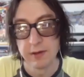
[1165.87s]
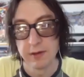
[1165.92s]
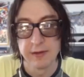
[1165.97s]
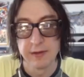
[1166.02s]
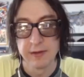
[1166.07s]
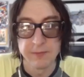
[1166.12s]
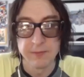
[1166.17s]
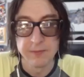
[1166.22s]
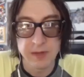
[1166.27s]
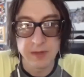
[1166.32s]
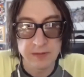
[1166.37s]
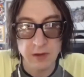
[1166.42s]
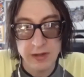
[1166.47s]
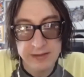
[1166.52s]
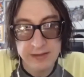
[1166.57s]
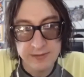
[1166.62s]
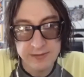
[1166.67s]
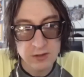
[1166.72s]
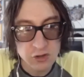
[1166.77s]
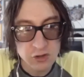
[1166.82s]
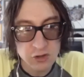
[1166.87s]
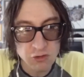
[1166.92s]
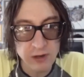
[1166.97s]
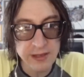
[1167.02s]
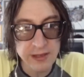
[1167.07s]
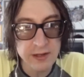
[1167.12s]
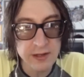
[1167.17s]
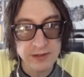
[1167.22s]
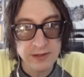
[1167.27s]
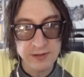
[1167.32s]
So it's
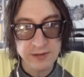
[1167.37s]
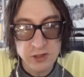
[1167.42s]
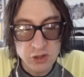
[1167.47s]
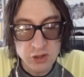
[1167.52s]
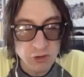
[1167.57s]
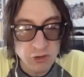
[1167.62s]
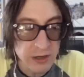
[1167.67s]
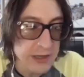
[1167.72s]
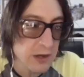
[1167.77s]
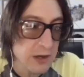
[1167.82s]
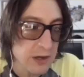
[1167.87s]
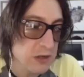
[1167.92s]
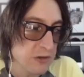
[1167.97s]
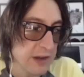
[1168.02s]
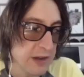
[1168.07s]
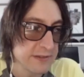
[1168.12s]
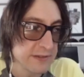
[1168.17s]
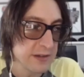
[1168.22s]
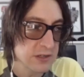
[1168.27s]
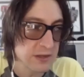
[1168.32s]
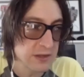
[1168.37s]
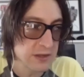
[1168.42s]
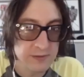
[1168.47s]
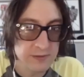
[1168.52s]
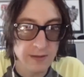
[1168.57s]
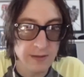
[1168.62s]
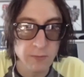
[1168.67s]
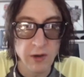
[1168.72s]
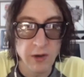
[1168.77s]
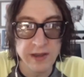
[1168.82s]
a trickier transition in
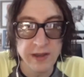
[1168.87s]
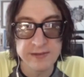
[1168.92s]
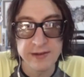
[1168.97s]
some ways,